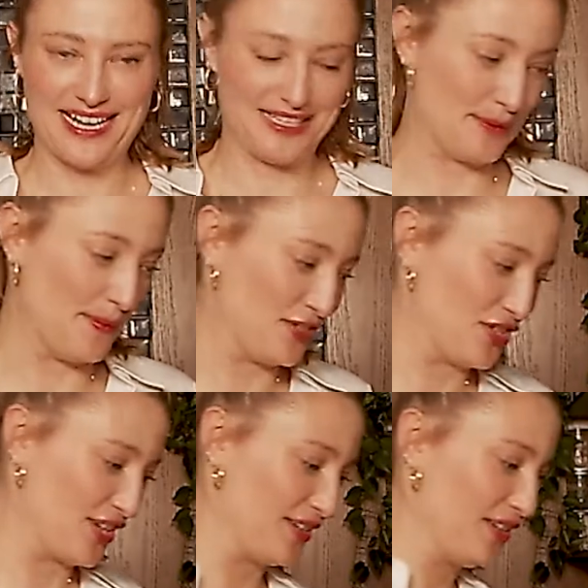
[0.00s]
and
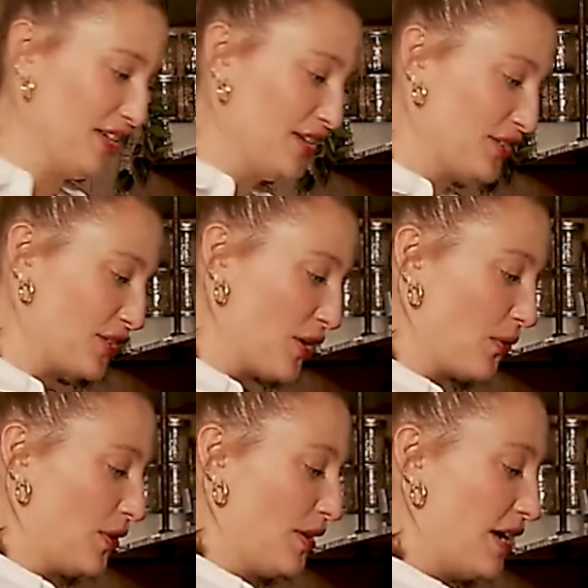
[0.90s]
dimension.
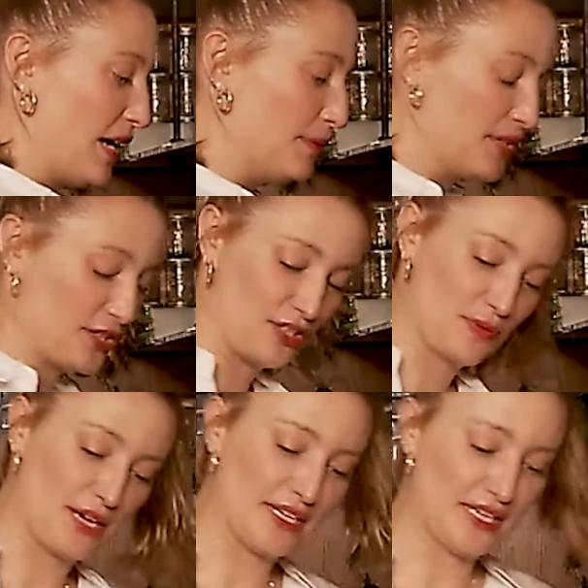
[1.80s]
So I'm going to
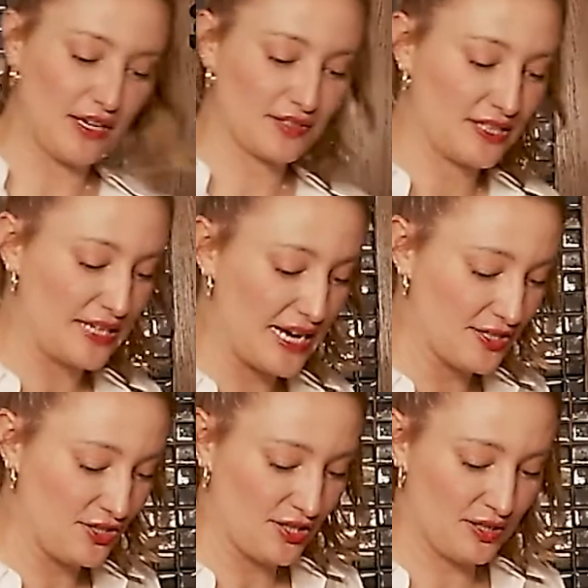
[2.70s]
spread it out to the
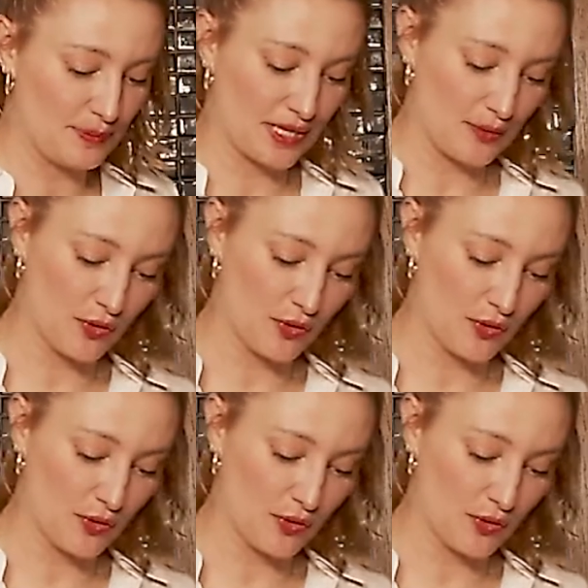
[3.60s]
edges, but I